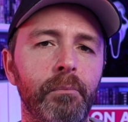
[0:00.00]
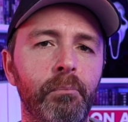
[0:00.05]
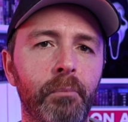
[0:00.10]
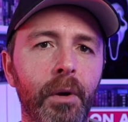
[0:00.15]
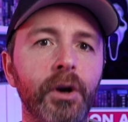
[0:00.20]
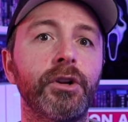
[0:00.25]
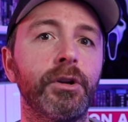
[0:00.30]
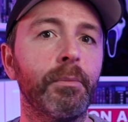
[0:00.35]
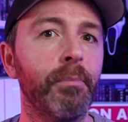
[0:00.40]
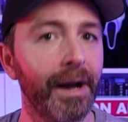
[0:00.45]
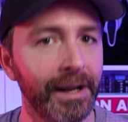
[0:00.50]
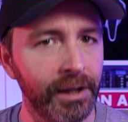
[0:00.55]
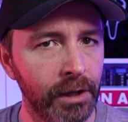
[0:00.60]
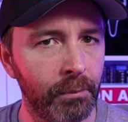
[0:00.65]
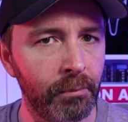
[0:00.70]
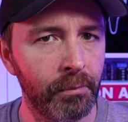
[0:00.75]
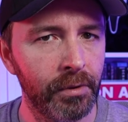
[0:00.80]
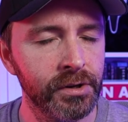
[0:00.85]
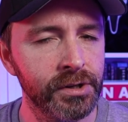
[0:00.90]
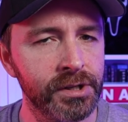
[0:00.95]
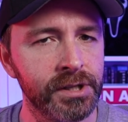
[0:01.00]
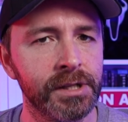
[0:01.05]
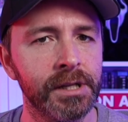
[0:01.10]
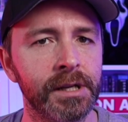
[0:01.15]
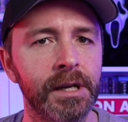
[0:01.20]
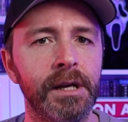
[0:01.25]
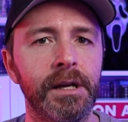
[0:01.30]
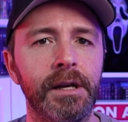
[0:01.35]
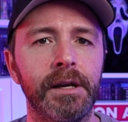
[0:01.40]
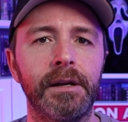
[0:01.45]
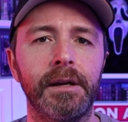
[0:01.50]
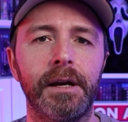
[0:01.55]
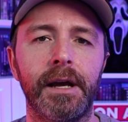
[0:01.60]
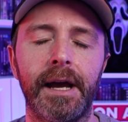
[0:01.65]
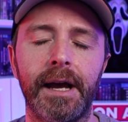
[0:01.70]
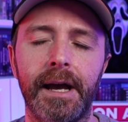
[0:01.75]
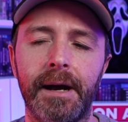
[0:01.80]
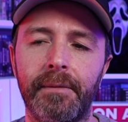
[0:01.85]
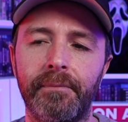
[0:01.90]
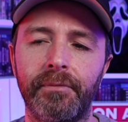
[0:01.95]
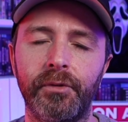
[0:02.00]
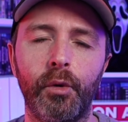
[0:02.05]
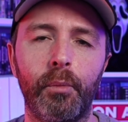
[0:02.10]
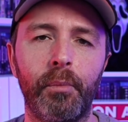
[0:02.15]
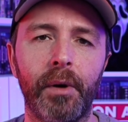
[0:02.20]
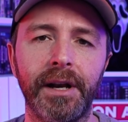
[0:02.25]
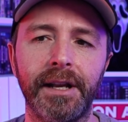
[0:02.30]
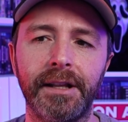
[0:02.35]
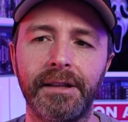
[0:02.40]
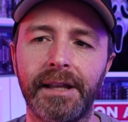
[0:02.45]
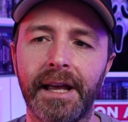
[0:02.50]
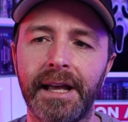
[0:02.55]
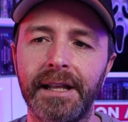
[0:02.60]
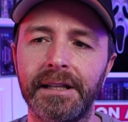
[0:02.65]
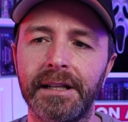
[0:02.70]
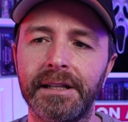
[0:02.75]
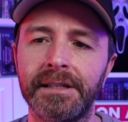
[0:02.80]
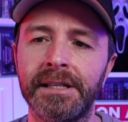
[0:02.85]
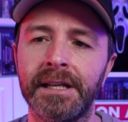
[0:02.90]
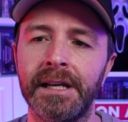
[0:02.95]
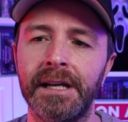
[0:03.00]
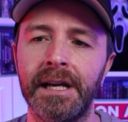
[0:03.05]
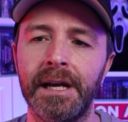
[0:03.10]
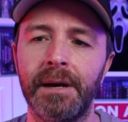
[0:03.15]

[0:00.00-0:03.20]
murder by numbers, no pun intended,